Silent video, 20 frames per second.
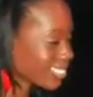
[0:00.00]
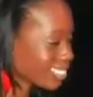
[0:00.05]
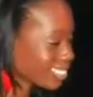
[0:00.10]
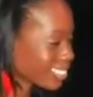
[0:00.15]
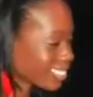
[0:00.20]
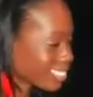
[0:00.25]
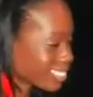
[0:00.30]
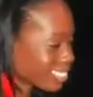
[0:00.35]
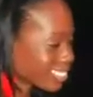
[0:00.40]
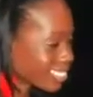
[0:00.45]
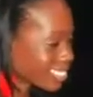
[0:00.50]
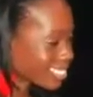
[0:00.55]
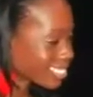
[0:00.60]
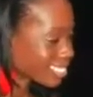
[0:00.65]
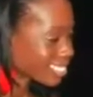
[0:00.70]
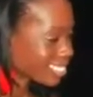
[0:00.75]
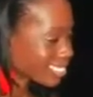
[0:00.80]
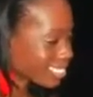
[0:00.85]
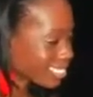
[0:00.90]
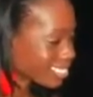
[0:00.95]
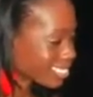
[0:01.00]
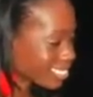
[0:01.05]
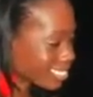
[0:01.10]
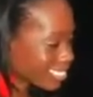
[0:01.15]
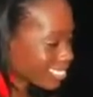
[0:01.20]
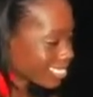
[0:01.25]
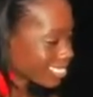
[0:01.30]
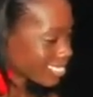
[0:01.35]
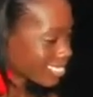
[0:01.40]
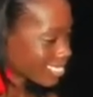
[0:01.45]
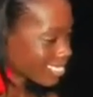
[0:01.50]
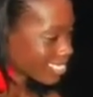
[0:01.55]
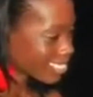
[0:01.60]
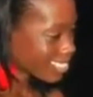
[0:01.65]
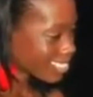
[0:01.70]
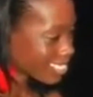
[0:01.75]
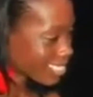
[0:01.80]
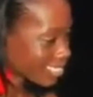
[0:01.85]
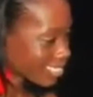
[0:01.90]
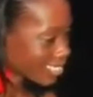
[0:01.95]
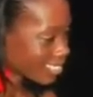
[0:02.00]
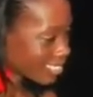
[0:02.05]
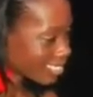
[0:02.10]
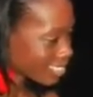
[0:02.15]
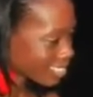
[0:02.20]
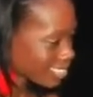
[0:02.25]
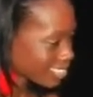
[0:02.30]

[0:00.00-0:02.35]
[no speech]